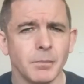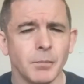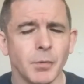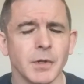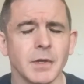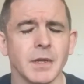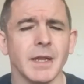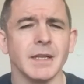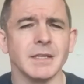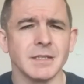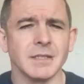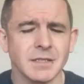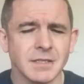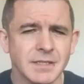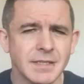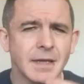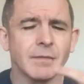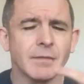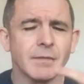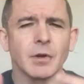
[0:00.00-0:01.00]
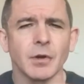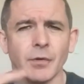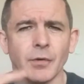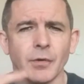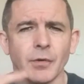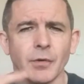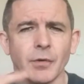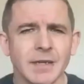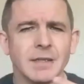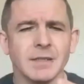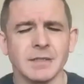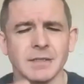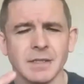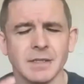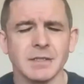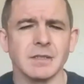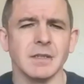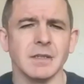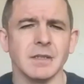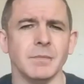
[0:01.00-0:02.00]
but it's a self correcting
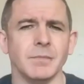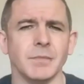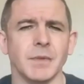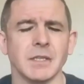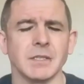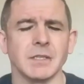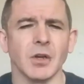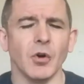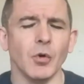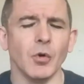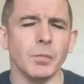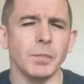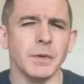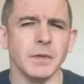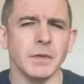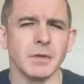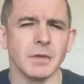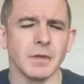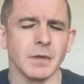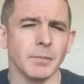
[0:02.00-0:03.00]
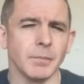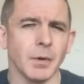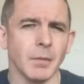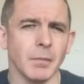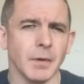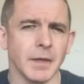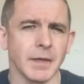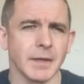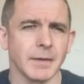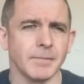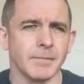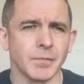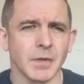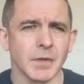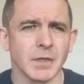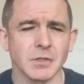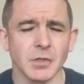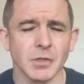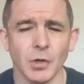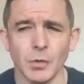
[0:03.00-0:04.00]
system that's open to the public
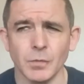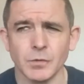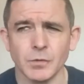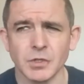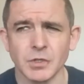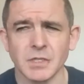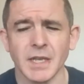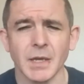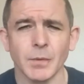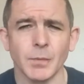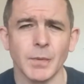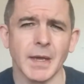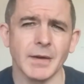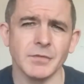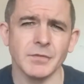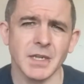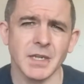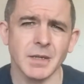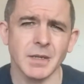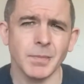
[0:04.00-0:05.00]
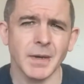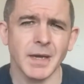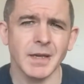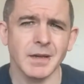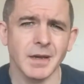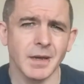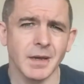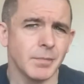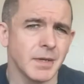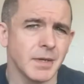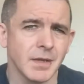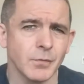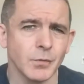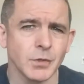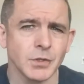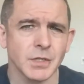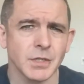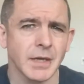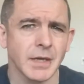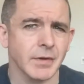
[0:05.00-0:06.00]
so just like we have Gen Bank, I believe we
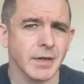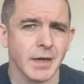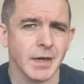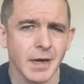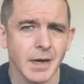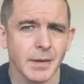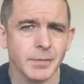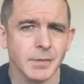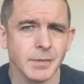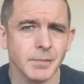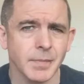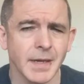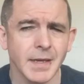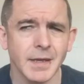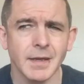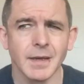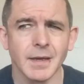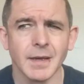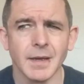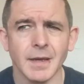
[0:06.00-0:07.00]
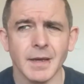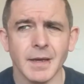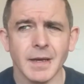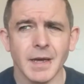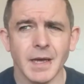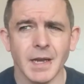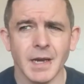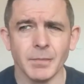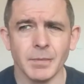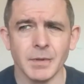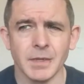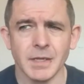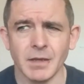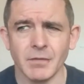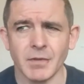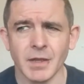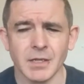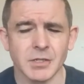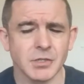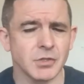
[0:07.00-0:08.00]
should have a carbon bank, and I
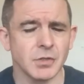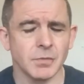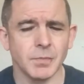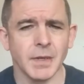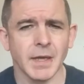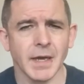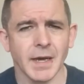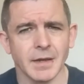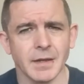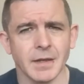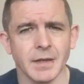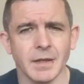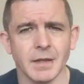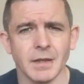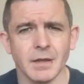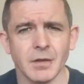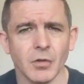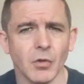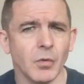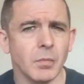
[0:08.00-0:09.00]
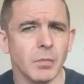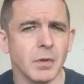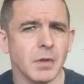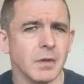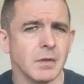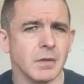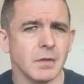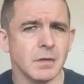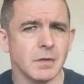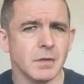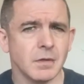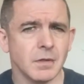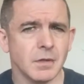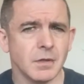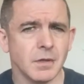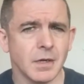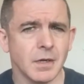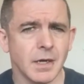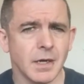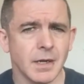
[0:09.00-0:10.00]
believe that should be at a global
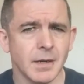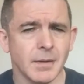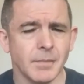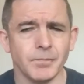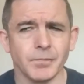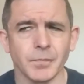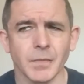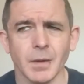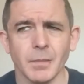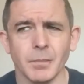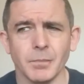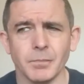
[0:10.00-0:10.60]
um,